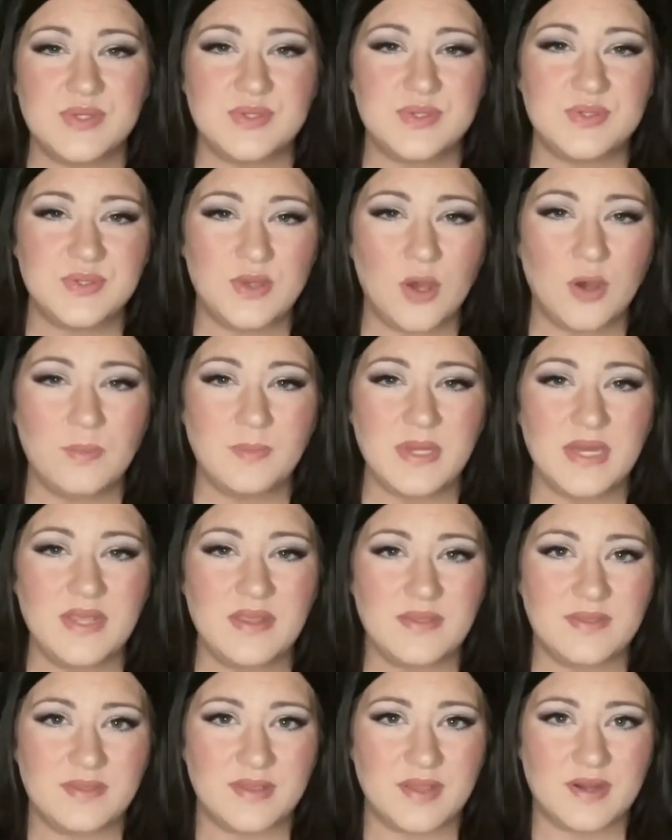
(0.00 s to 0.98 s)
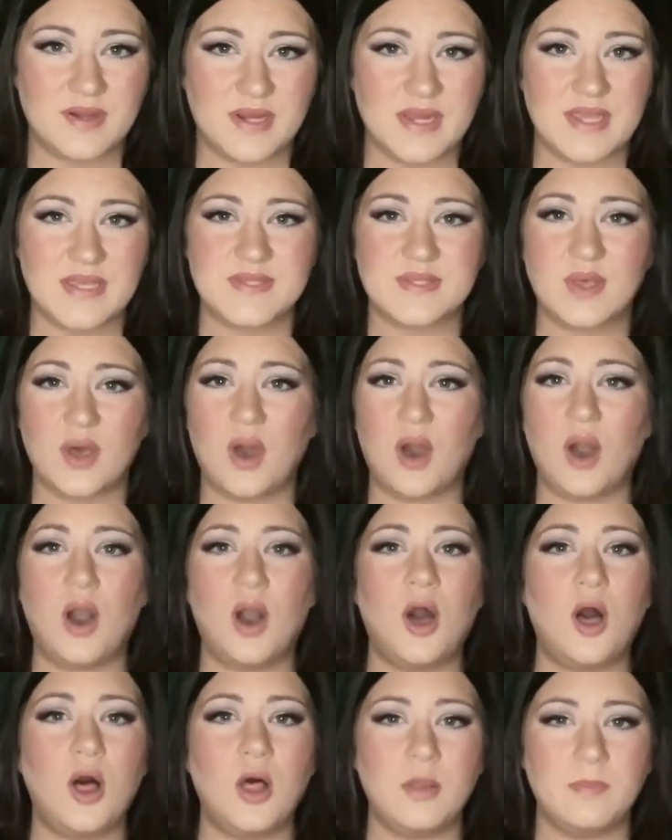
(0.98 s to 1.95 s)
so many theories
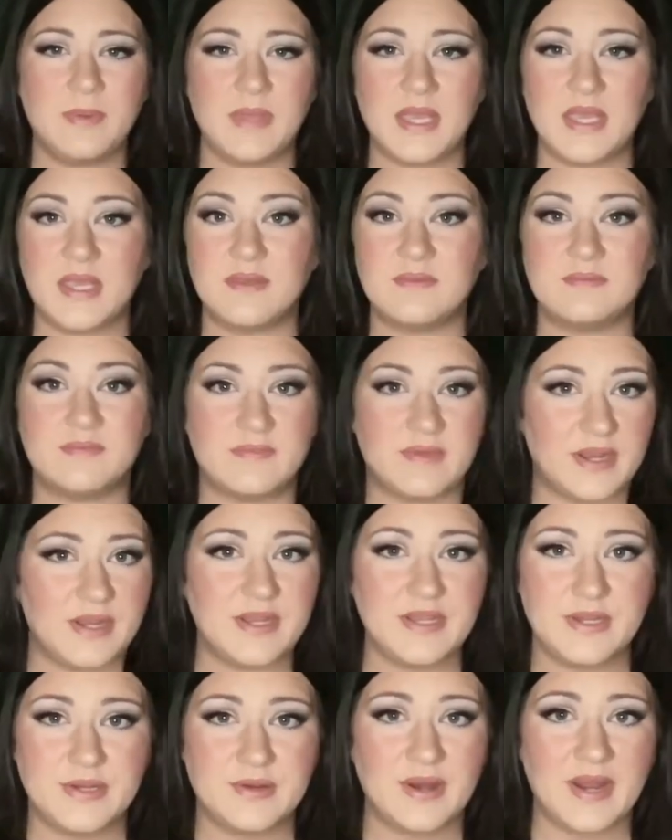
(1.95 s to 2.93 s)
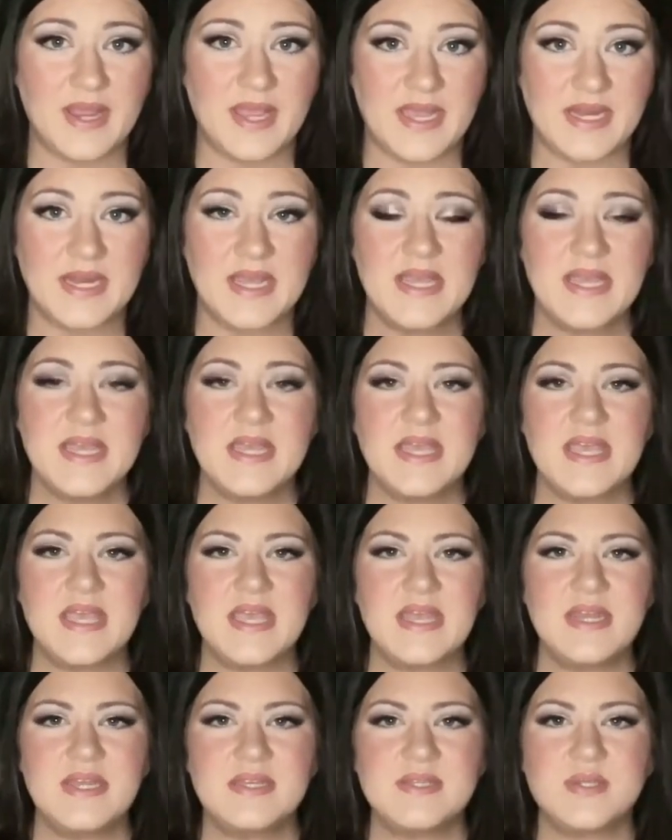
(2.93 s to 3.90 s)
all being very great,
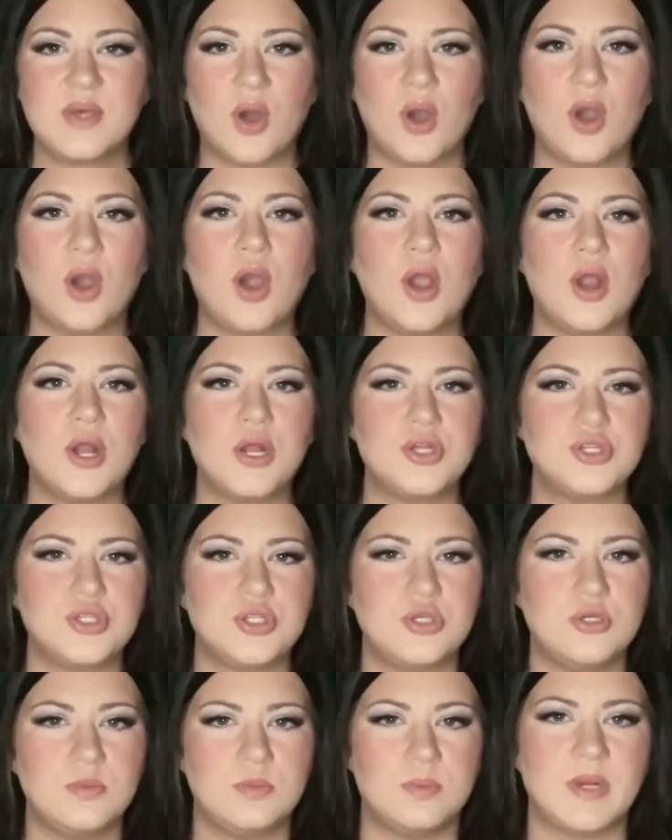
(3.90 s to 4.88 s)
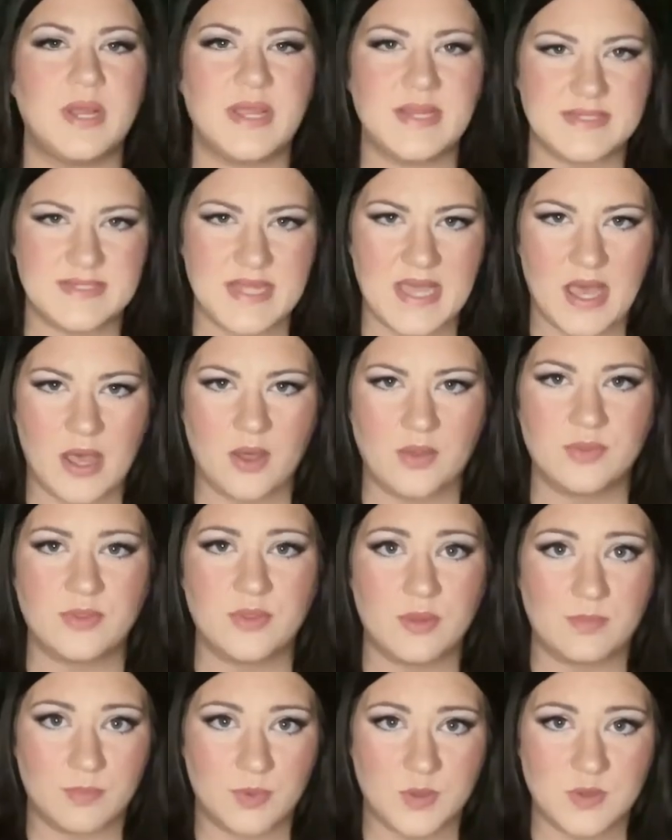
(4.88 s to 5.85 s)
it is hard to break down
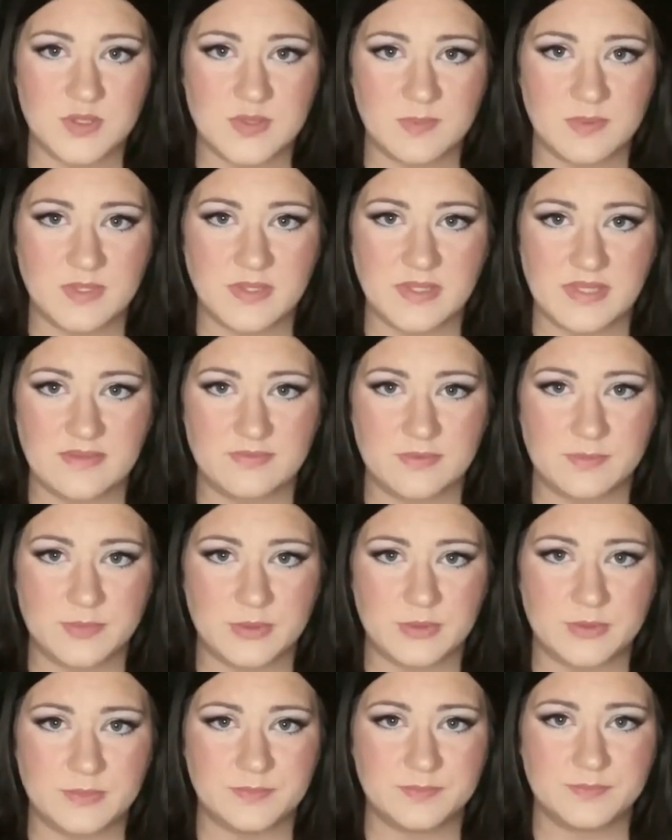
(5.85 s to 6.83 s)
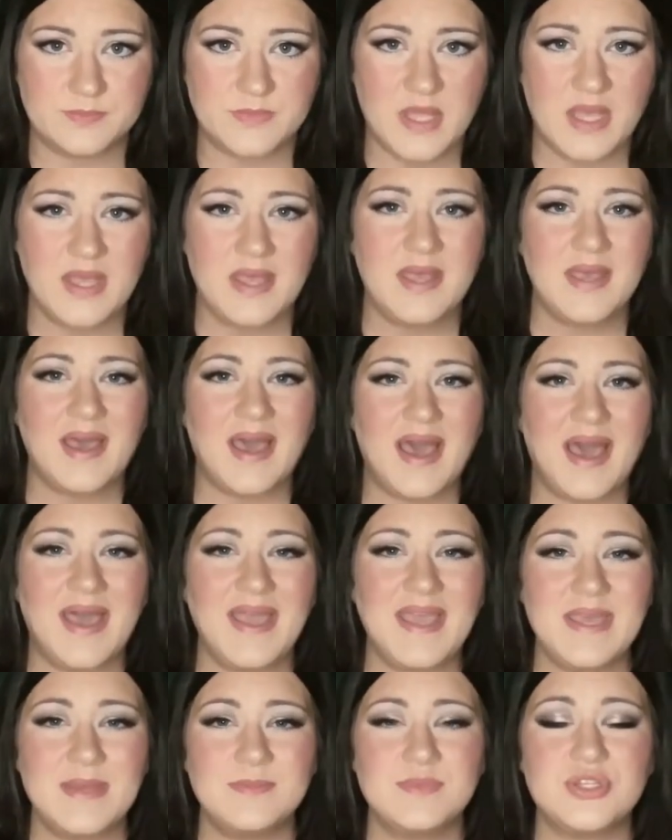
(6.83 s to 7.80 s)
the most believable.
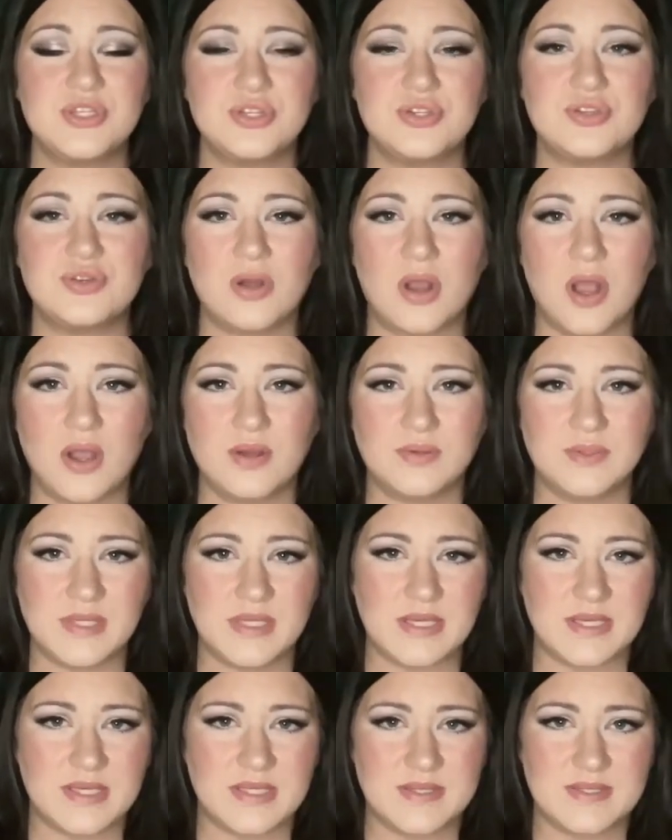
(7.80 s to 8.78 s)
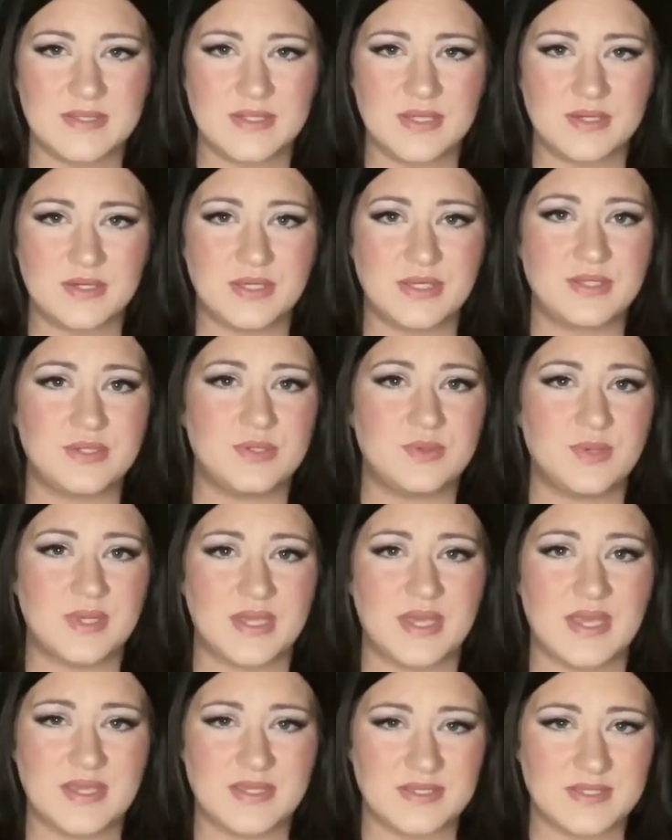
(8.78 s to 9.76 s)
I am strongly considering
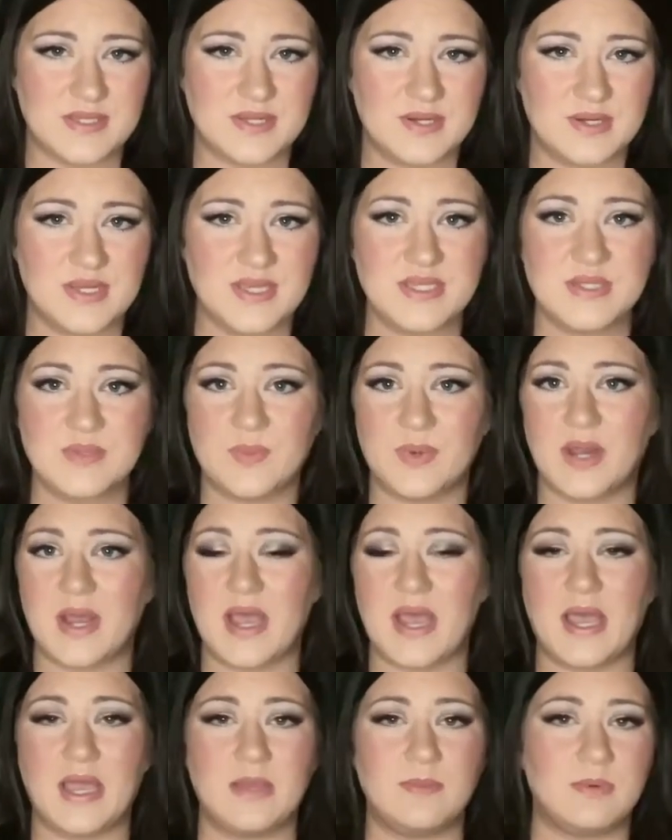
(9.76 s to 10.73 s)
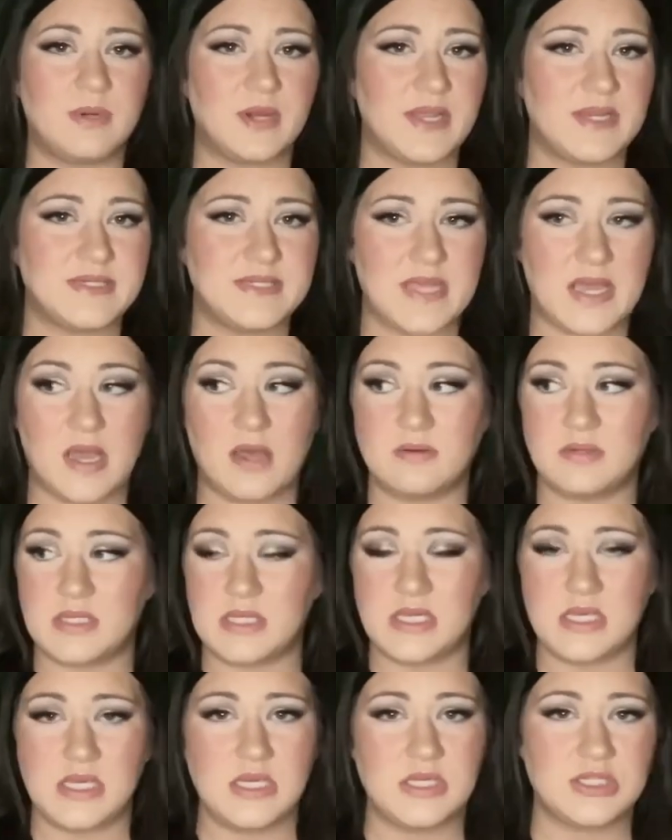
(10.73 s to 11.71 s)
doing a series where I break down
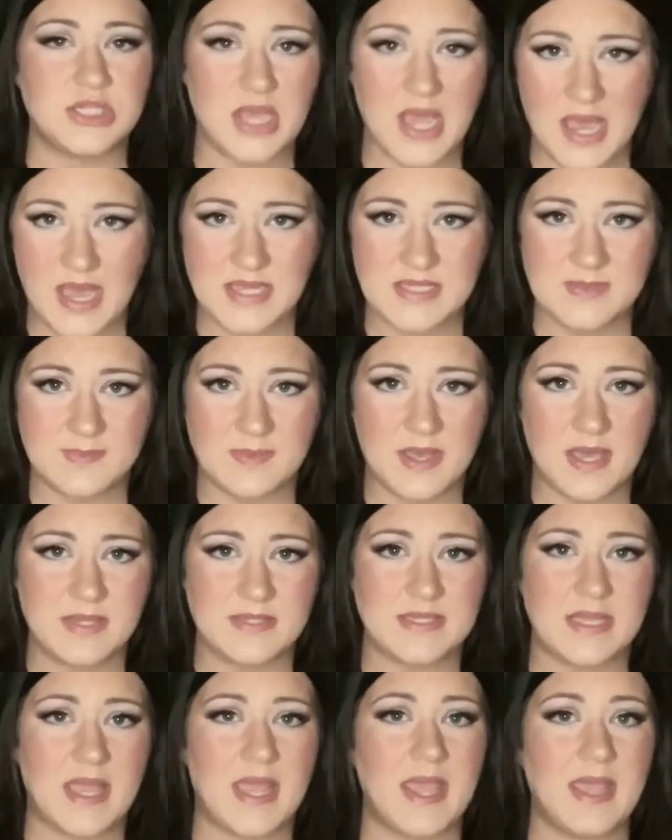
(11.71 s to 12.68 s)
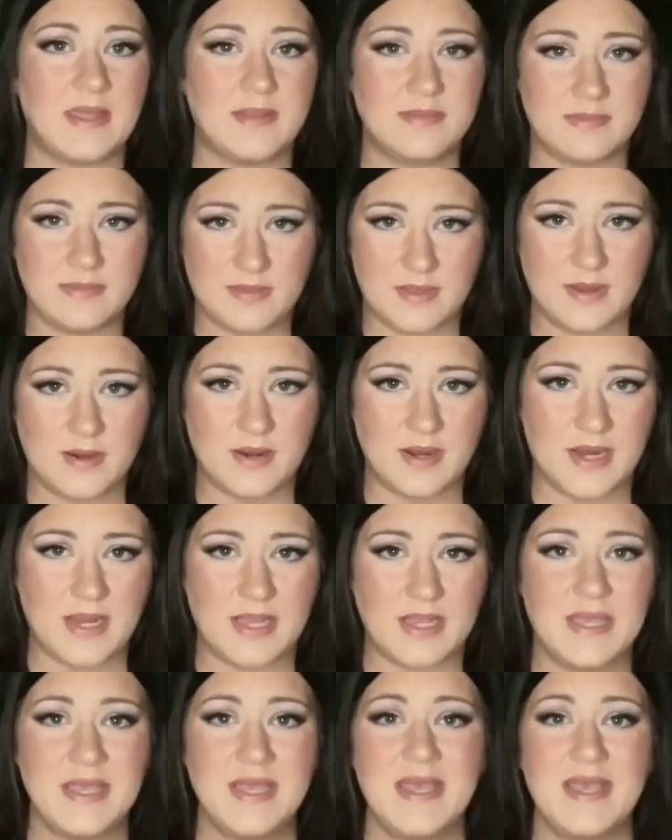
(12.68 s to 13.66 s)
each aspect and theory